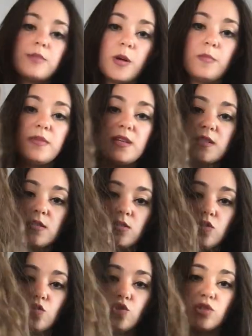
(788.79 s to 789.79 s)
perm piece.
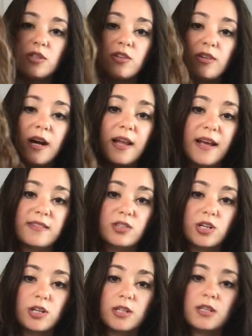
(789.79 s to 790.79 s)
Usually they're not as
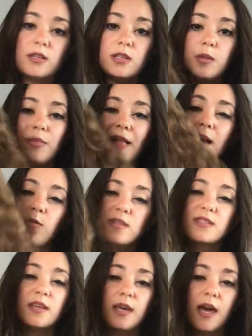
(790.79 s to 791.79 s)
curly. The black
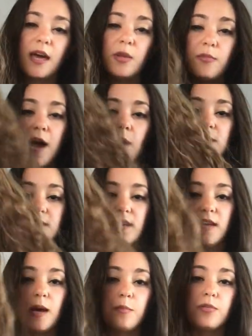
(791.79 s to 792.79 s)
ones can get, and the brown ones
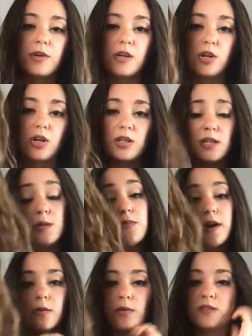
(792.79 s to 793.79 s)
can get pretty curly, and the
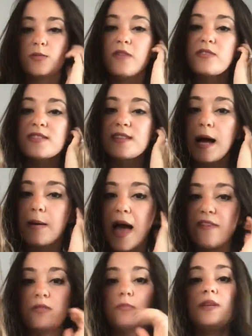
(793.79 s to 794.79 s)
brown ones, whatever's
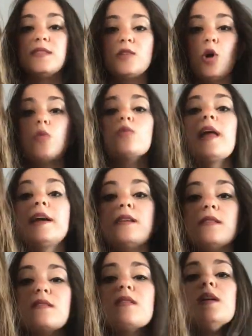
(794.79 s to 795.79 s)
hasn't been so
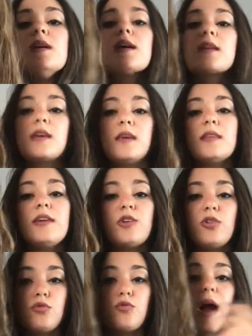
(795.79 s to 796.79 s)
lightened, can
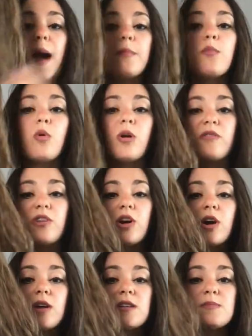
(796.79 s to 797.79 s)
grab more of the
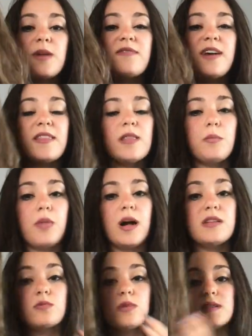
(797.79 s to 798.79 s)
curls, but I find the
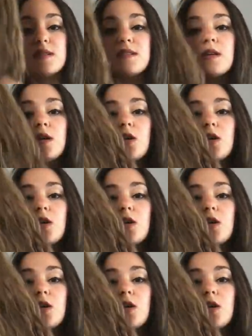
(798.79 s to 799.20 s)
blonde ones